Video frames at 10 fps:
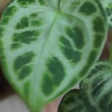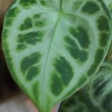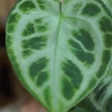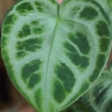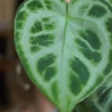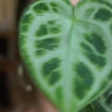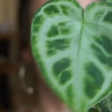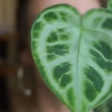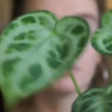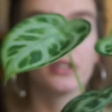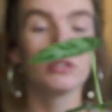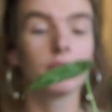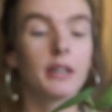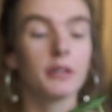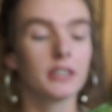IKEA Milspo
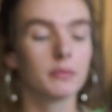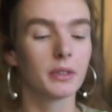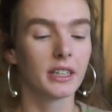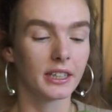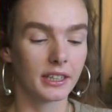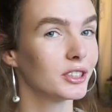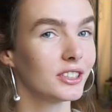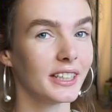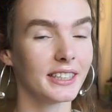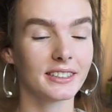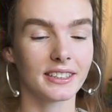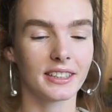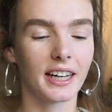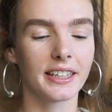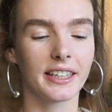terrarium. I must say that in
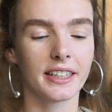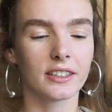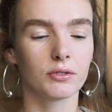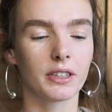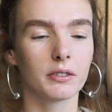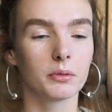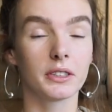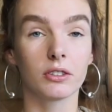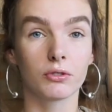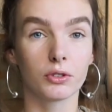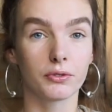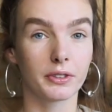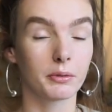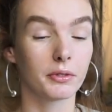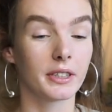the IKEA terrarium it grew
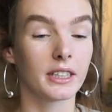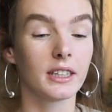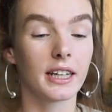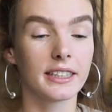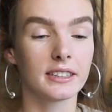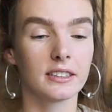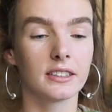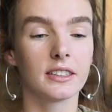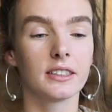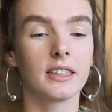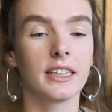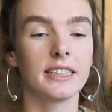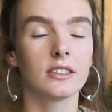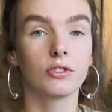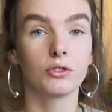very well. Like the
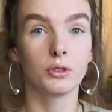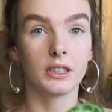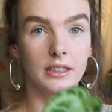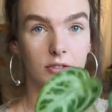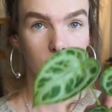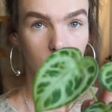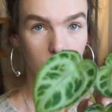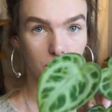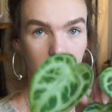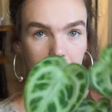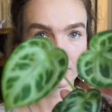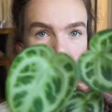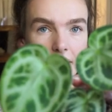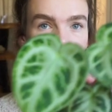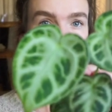latest 2 leaves are the ones
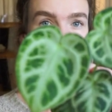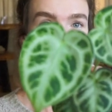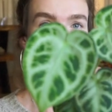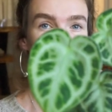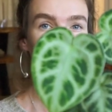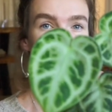that it grew